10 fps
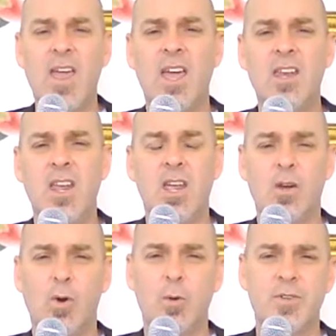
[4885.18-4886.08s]
And
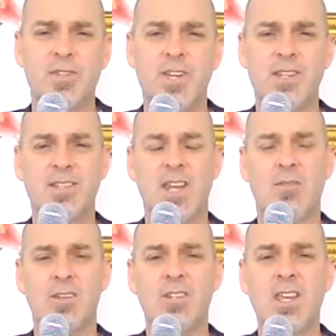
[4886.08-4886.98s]
then in Romans
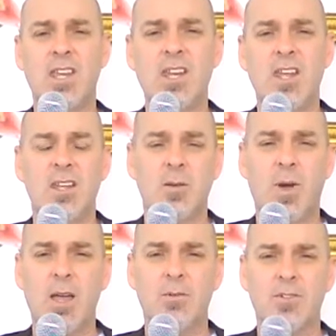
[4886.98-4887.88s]
10 17,
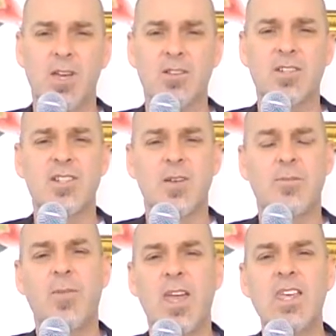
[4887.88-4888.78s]
the Bible tells
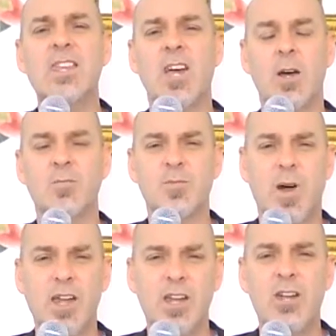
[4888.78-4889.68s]
us that faith
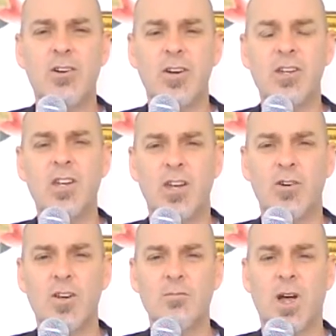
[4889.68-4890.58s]
comes by hearing
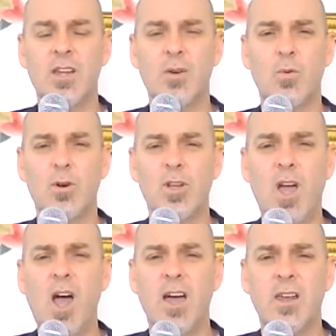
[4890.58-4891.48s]
and hearing by the
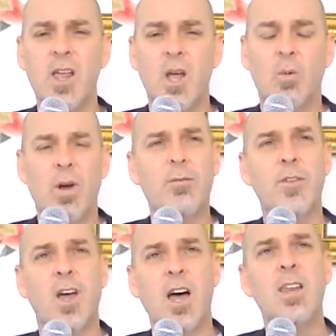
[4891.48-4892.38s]
Word of God.
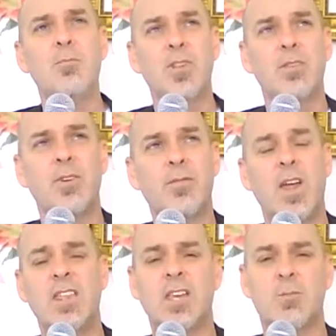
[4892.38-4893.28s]
Well, for the
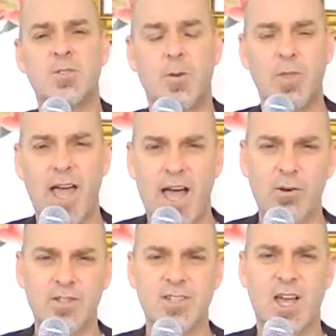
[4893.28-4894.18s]
unbeliever, faith comes from
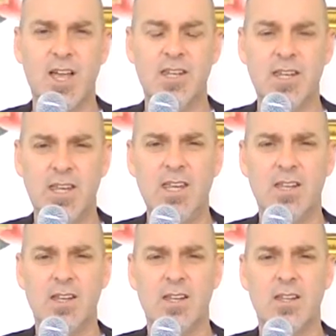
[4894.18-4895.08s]
the outside
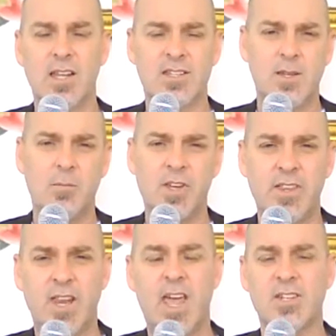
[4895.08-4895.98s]
in. That's
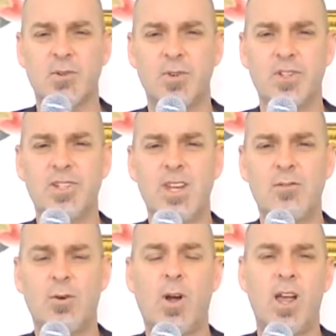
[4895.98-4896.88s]
somebody that hasn't
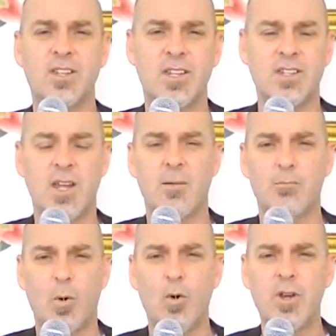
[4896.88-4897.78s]
received Christ,
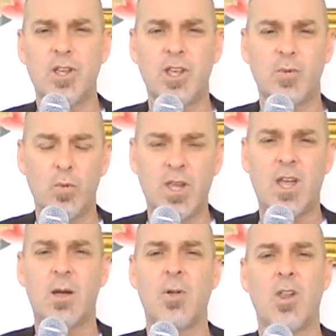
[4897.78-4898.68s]
it's not born
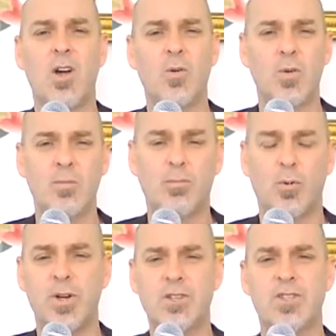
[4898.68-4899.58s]
again. We come along,
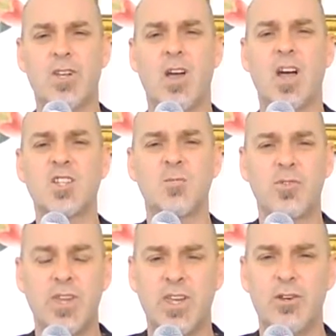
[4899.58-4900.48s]
we preach the
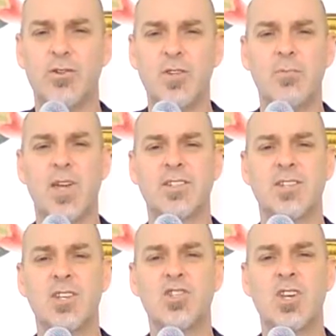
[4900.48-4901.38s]
gospel, they hear the
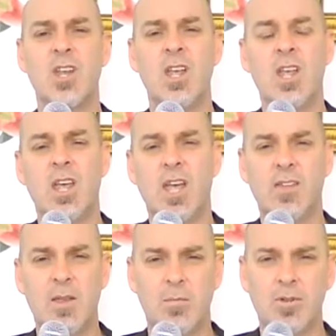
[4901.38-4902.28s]
message,
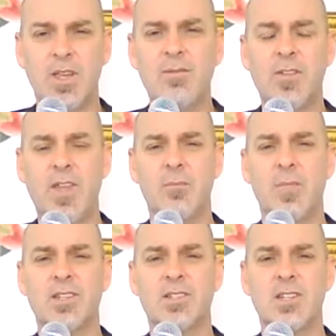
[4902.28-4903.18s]
and they believe
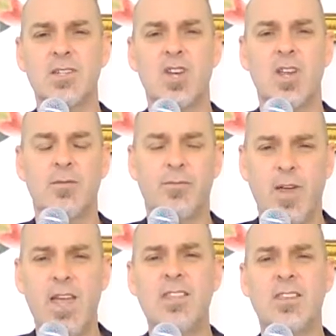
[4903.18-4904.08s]
on that message.
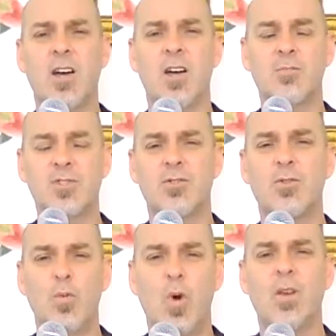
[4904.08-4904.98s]
Faith
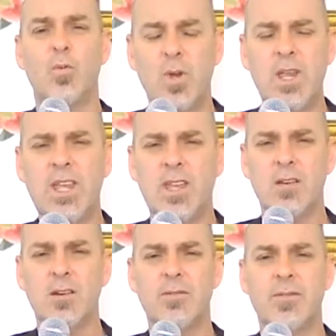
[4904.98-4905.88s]
comes through what
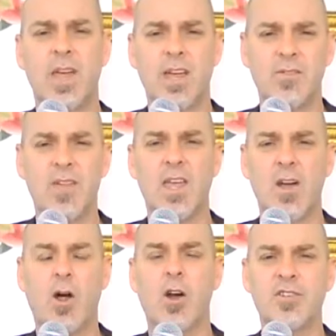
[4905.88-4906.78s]
we give,
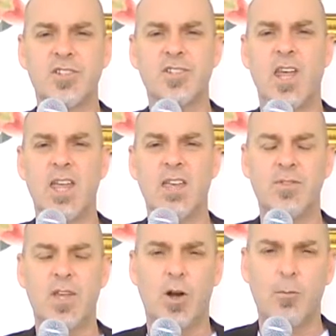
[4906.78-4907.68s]
and they are
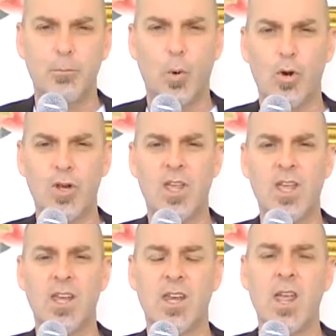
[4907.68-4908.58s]
saved. They are
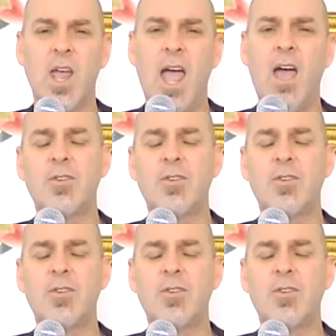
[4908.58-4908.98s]
born again.